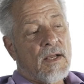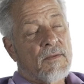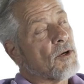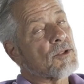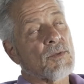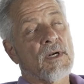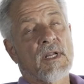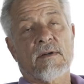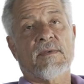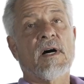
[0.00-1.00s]
Those were a
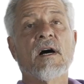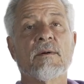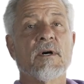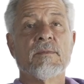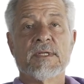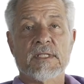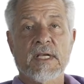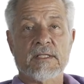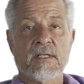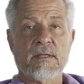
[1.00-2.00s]
lot of aha moments
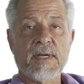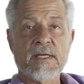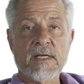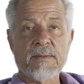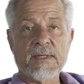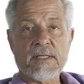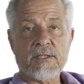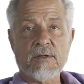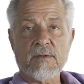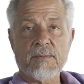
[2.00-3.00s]
thanks to the pandemic.
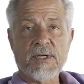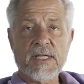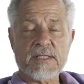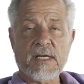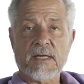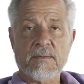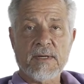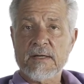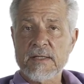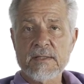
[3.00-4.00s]
So I'm pretty excited
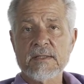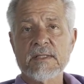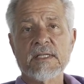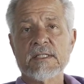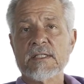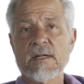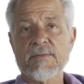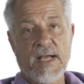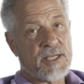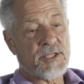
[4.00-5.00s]
about it. It's not
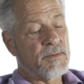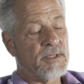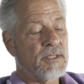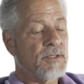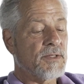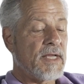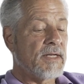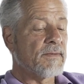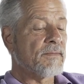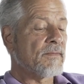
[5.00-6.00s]
fashionable to do
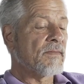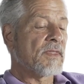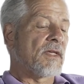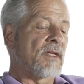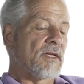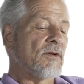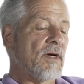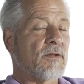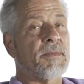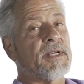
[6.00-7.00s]
that. You
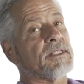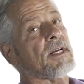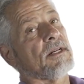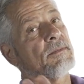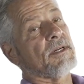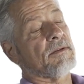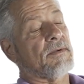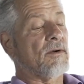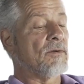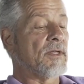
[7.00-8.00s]
have to be excited about
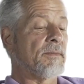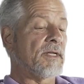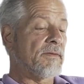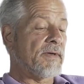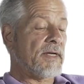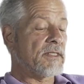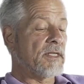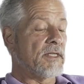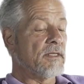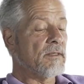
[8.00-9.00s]
only about the
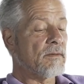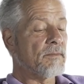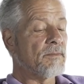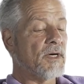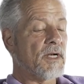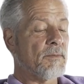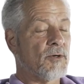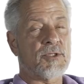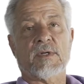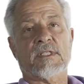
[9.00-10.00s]
vaccine, but I'm
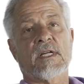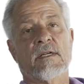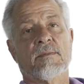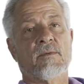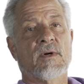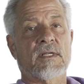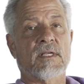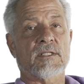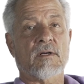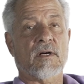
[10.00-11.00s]
also excited about what it
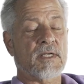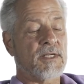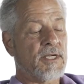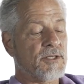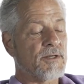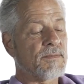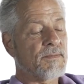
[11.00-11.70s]
does to architecture.